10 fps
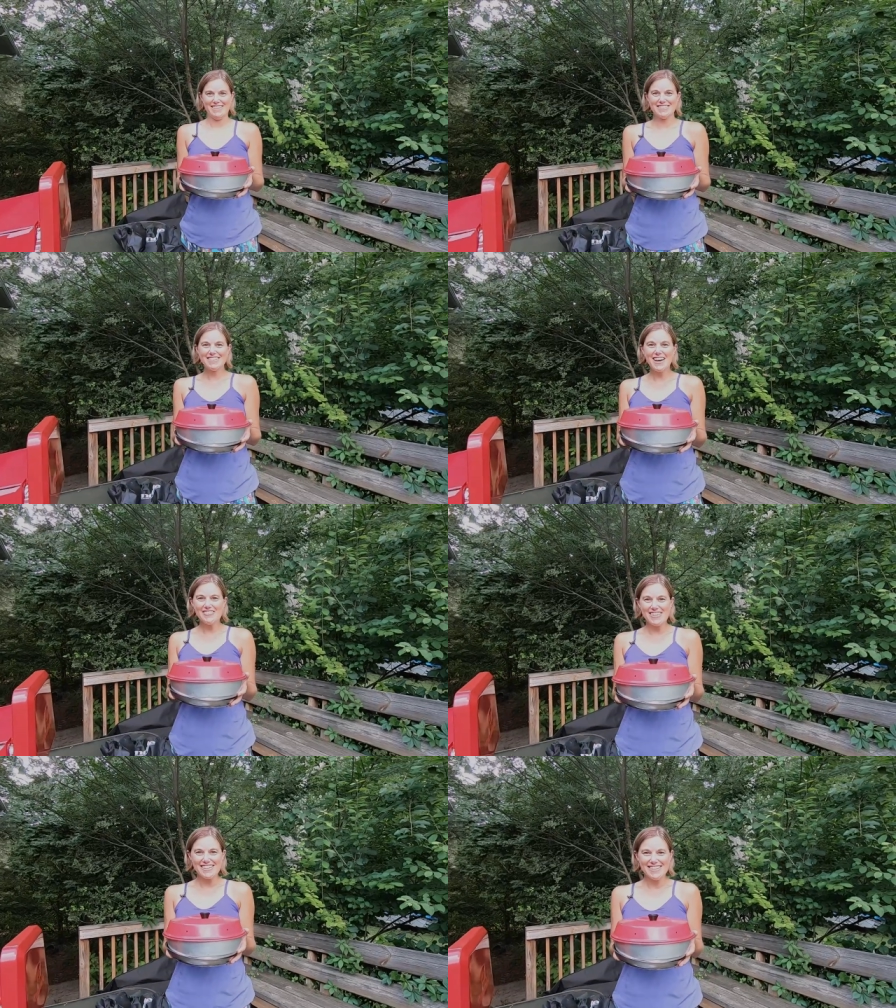is the
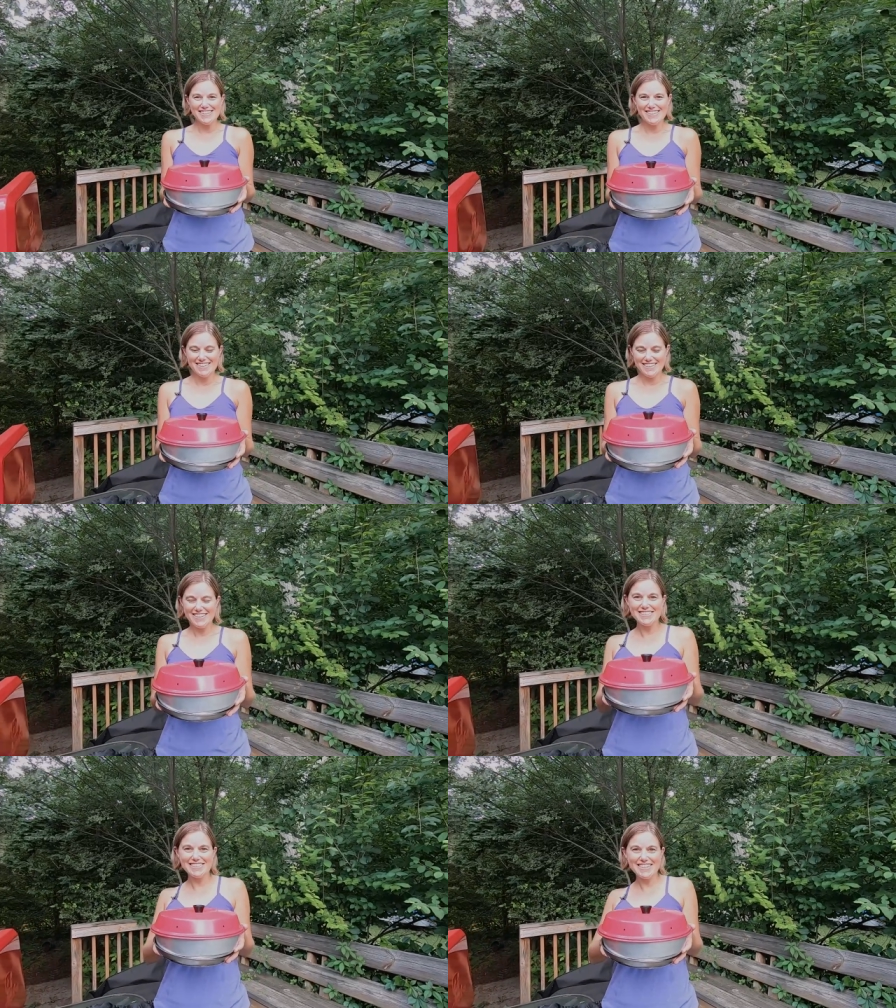oven.
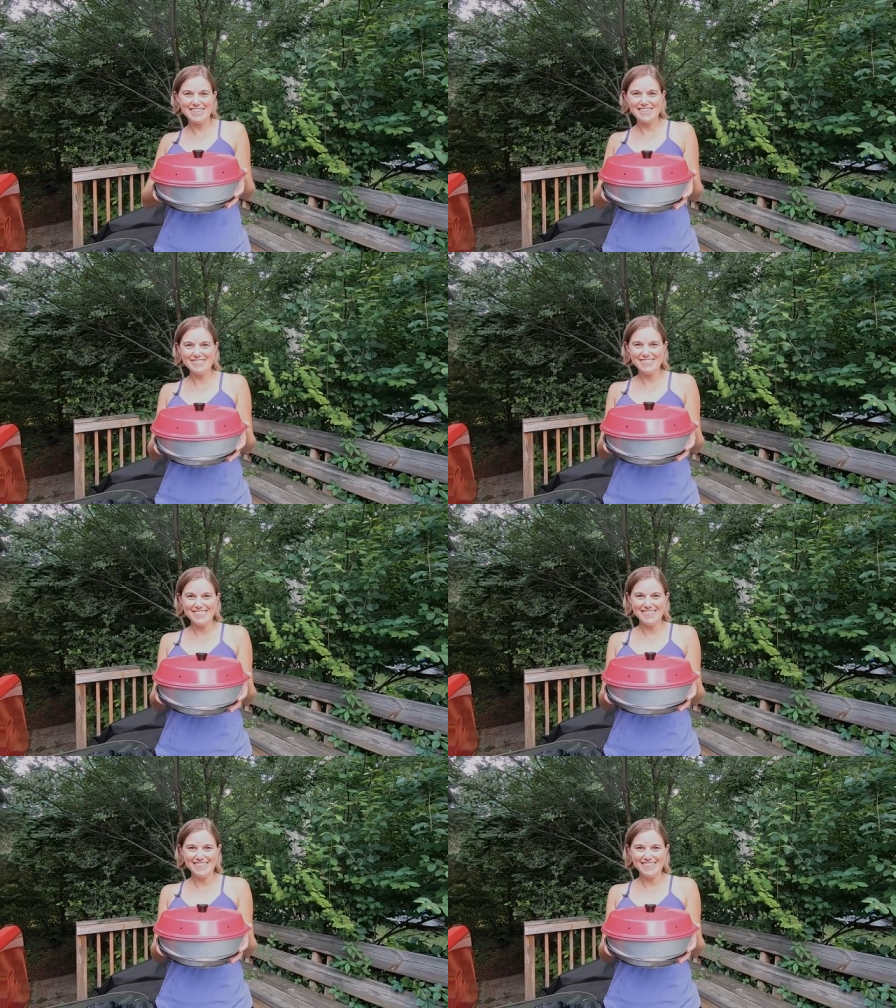Isn't it cute?